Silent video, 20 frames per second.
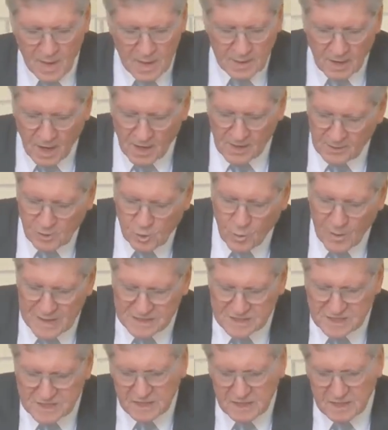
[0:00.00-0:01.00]
Now, the
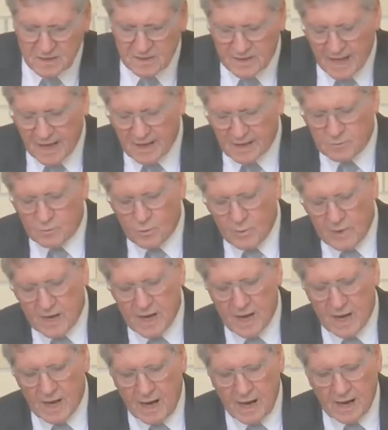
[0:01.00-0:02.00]
question that
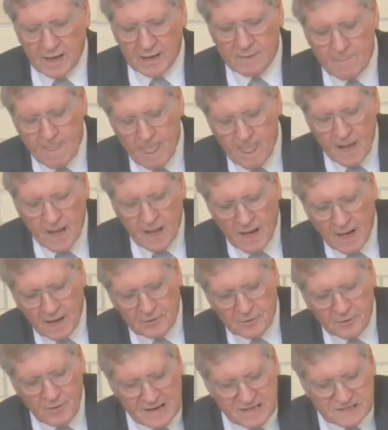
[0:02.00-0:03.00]
we are
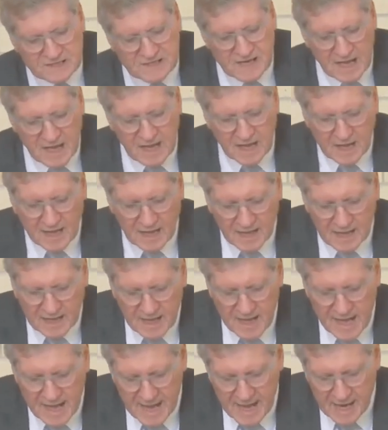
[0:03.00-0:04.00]
addressing
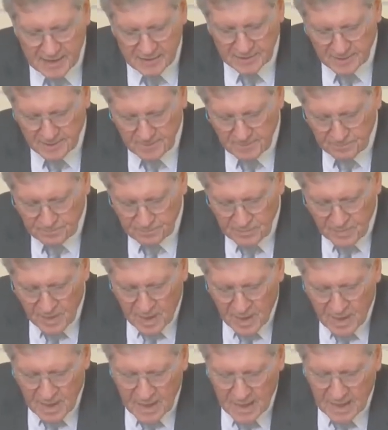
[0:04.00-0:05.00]
here
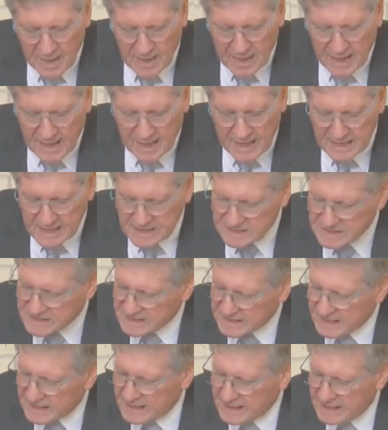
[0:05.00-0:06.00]
is
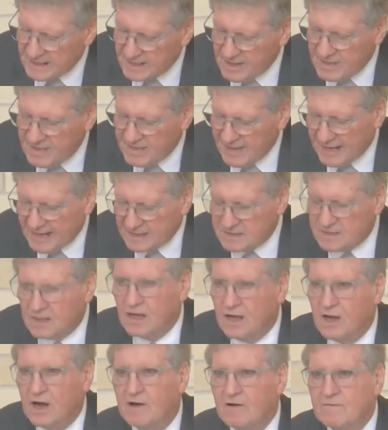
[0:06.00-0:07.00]
that
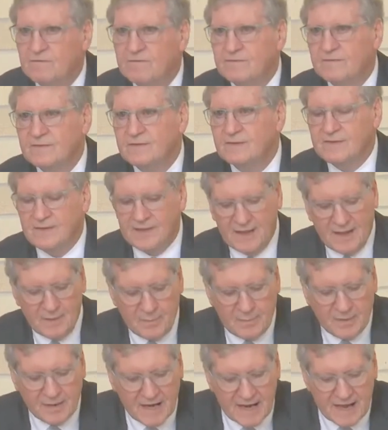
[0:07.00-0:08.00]
of the
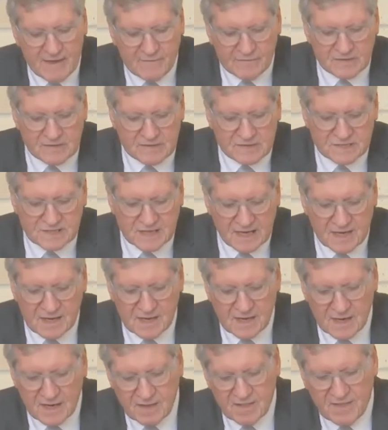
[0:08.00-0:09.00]
believers
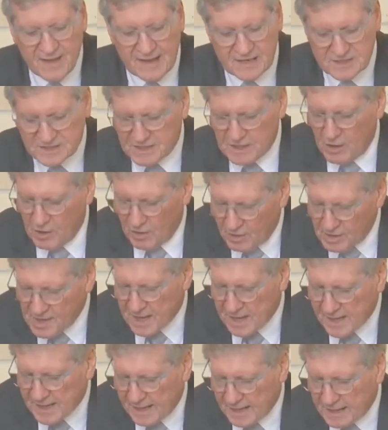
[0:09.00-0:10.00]
in
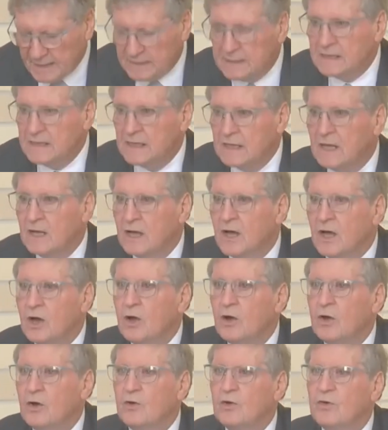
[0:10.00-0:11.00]
Thessalonica
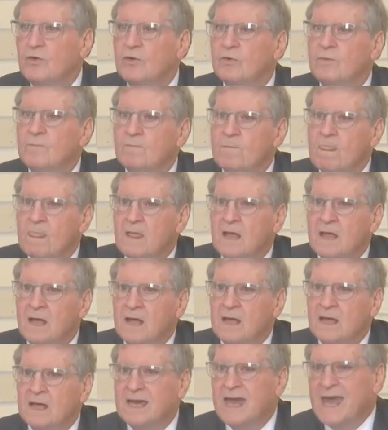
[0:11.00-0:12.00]
who
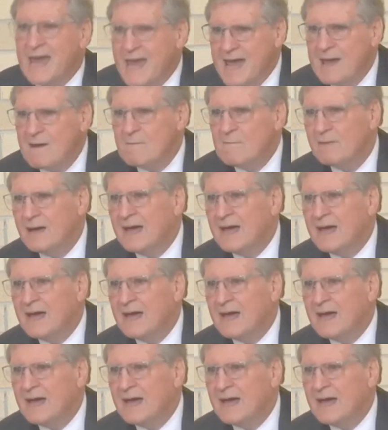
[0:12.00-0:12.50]
came